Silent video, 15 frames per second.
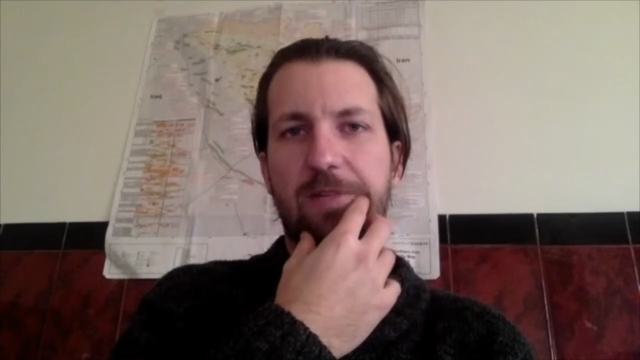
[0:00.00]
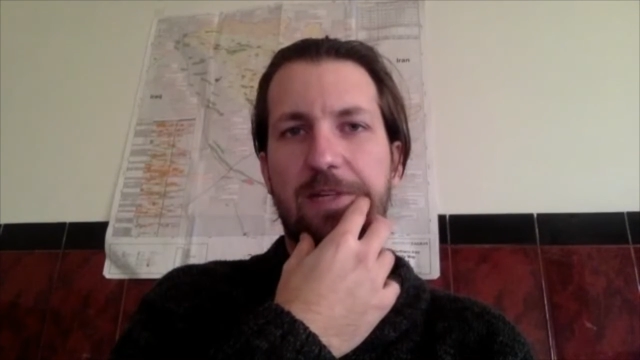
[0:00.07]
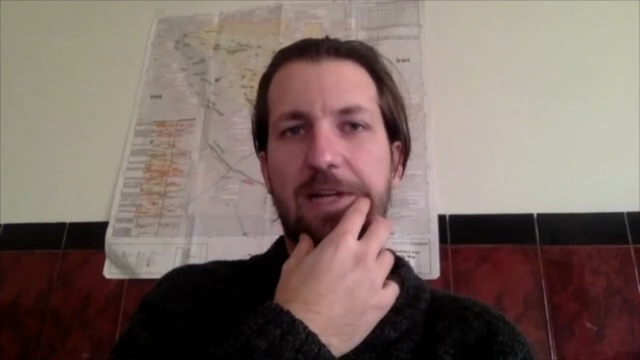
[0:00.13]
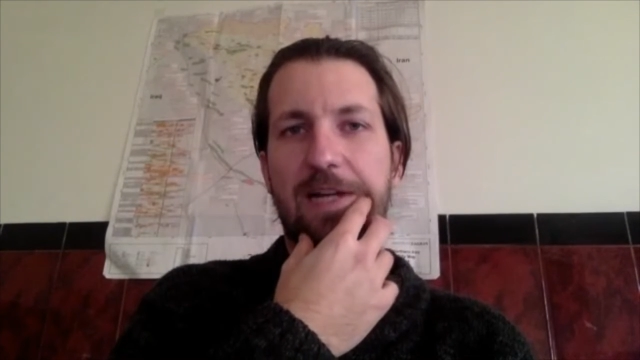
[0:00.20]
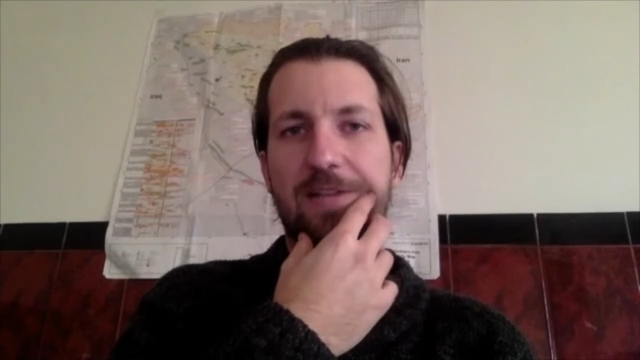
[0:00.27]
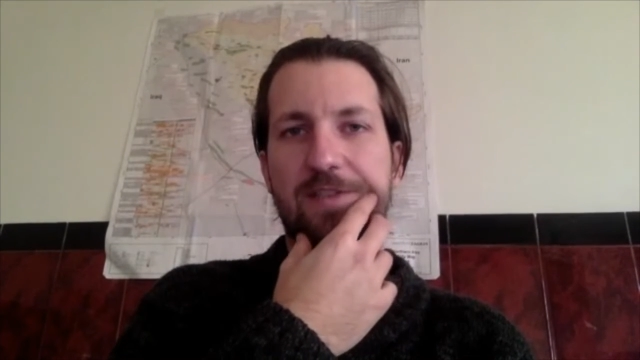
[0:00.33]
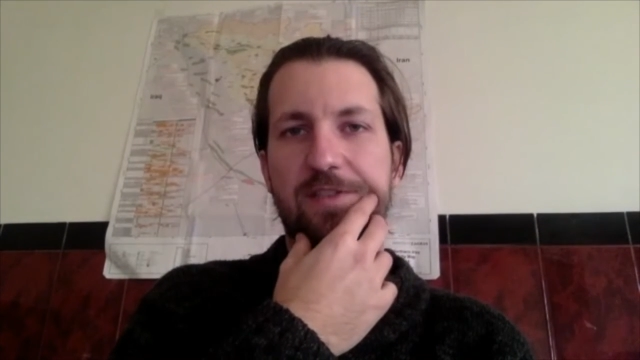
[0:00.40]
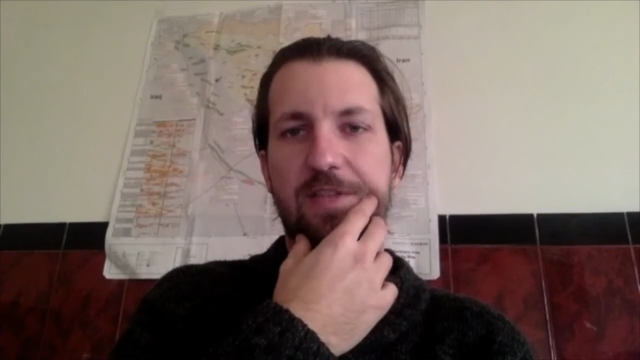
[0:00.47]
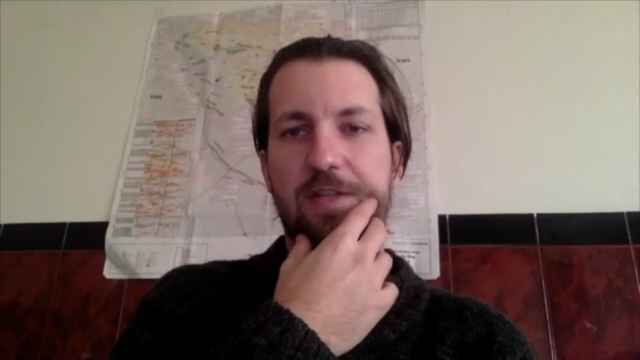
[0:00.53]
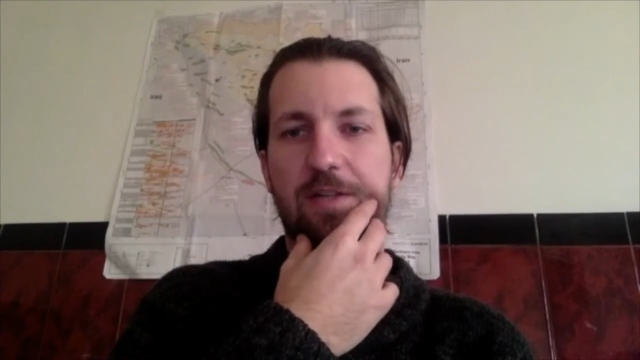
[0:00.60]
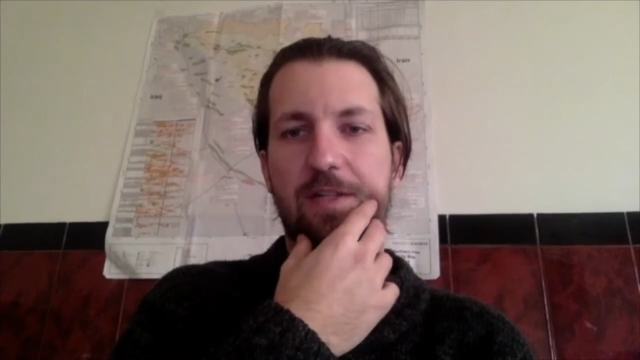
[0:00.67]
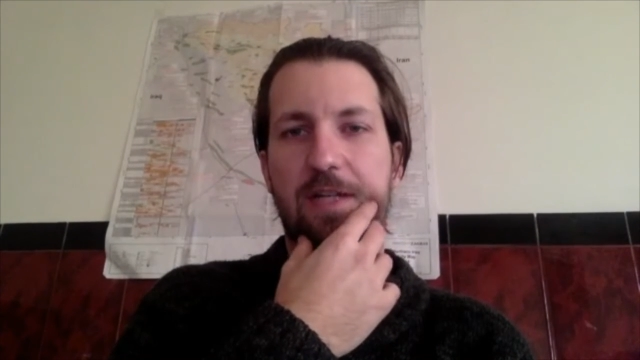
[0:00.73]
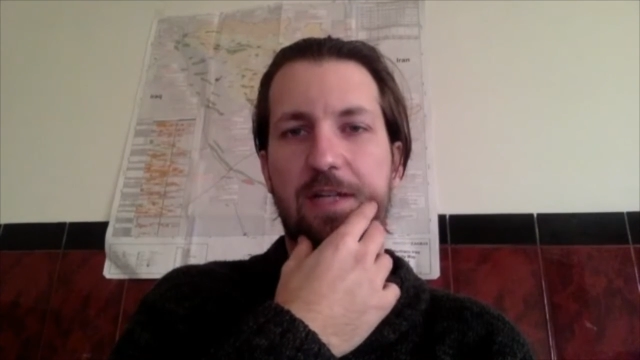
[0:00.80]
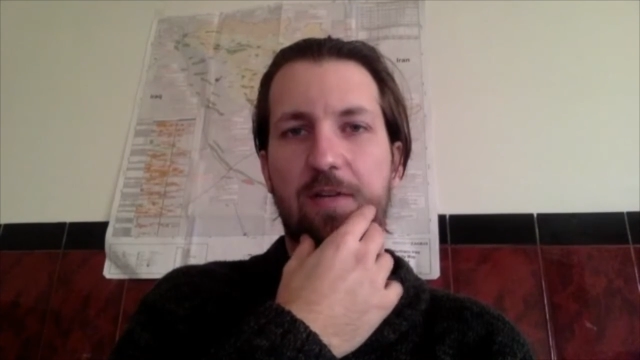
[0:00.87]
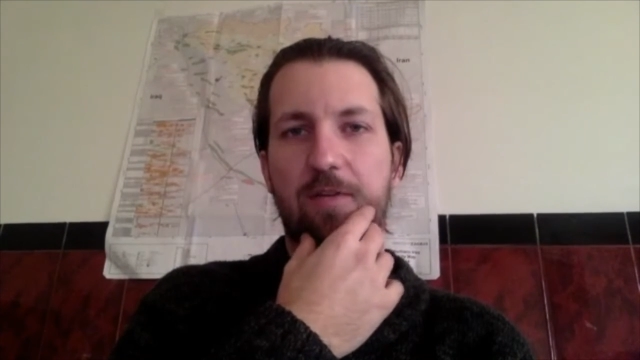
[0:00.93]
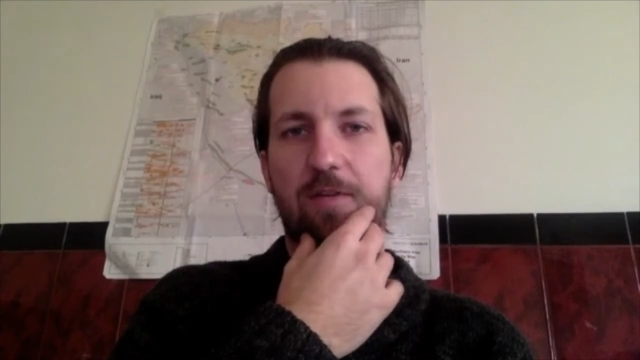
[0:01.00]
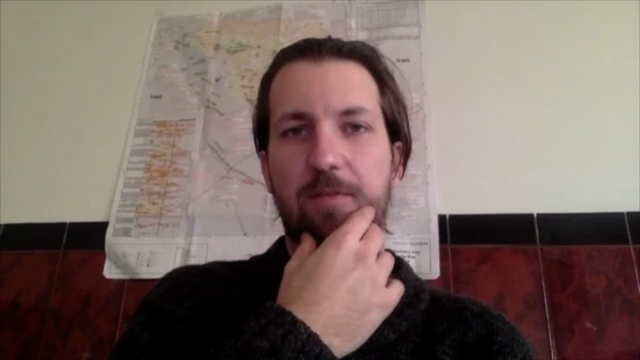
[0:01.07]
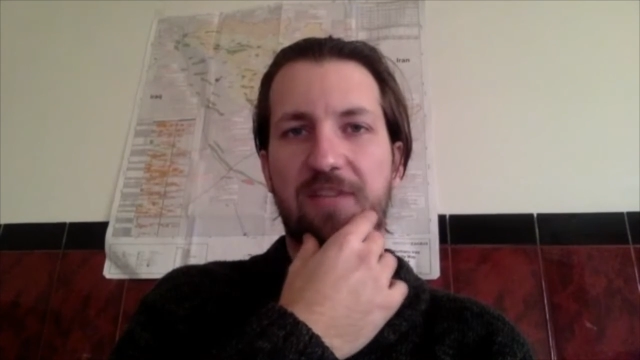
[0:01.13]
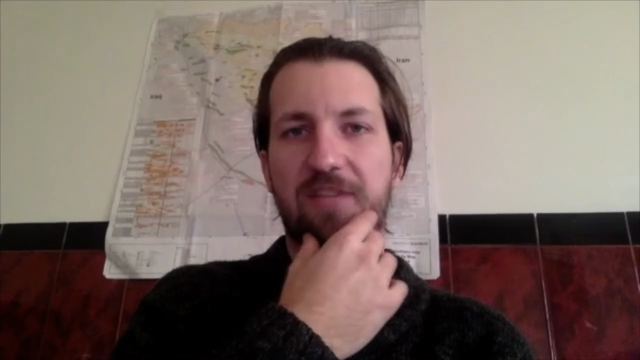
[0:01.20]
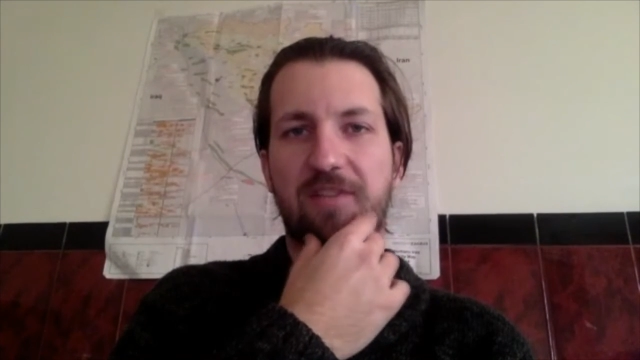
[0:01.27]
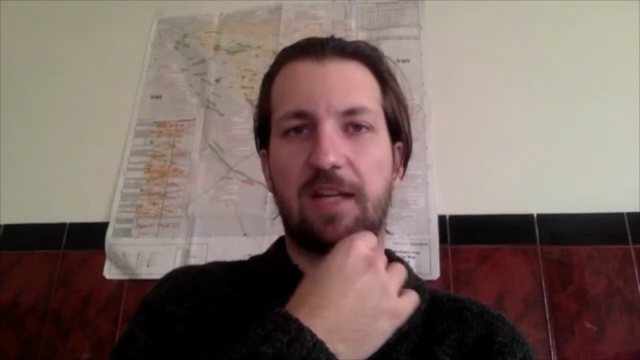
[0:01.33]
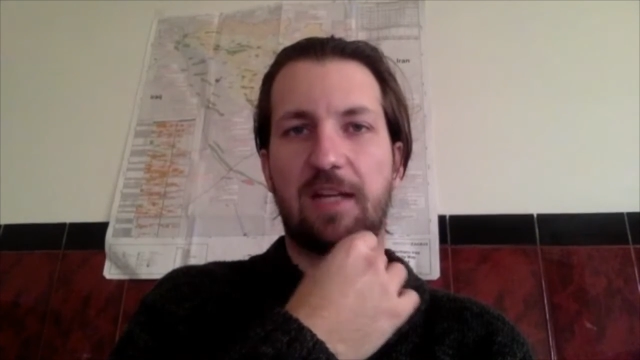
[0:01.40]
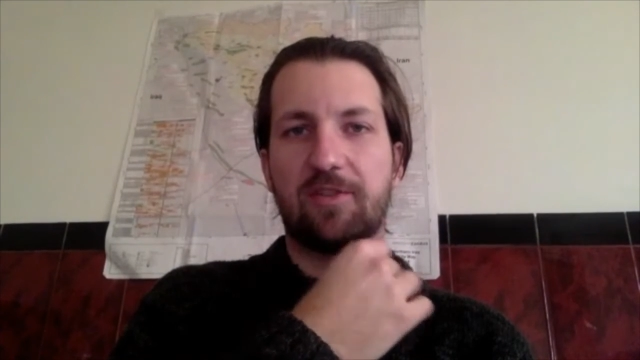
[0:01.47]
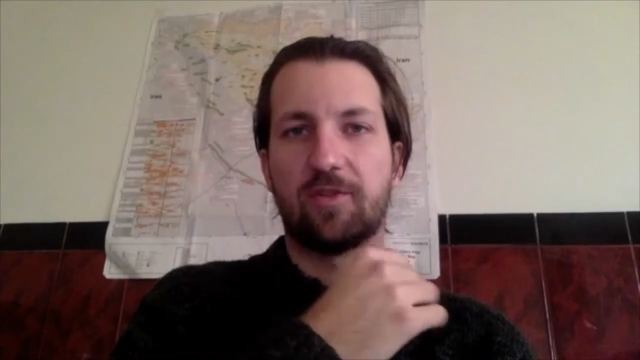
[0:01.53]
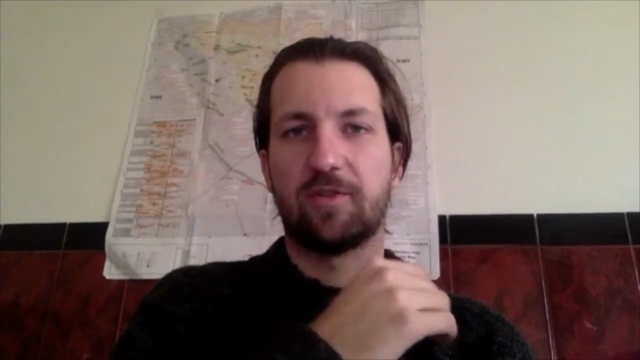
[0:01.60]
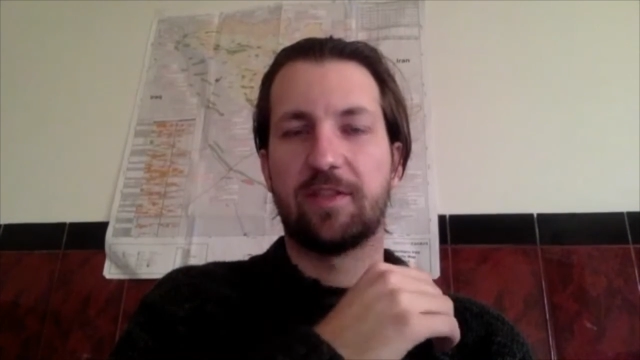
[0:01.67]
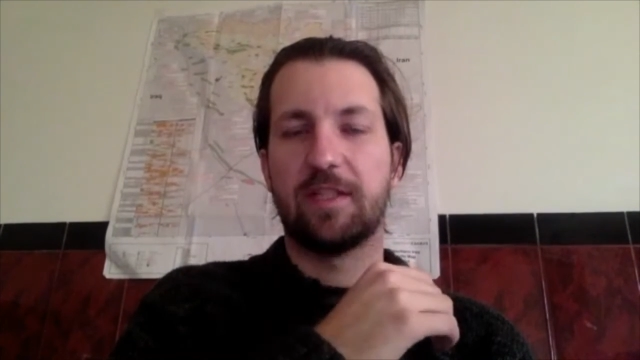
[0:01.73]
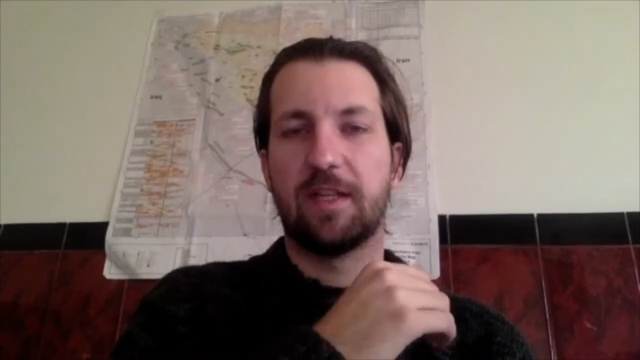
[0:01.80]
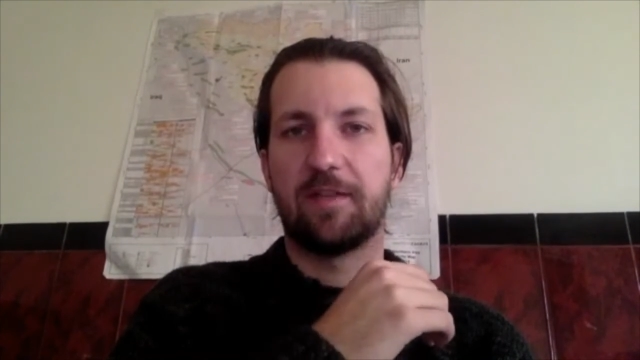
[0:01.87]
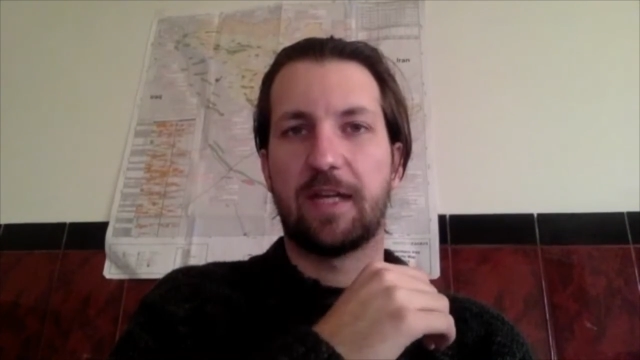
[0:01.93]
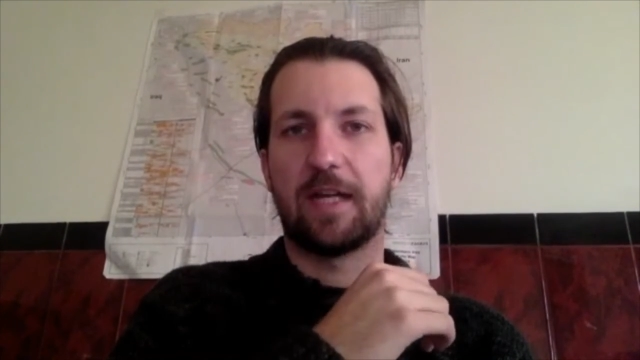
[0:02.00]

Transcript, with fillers: when ISIS carried out a mass casualty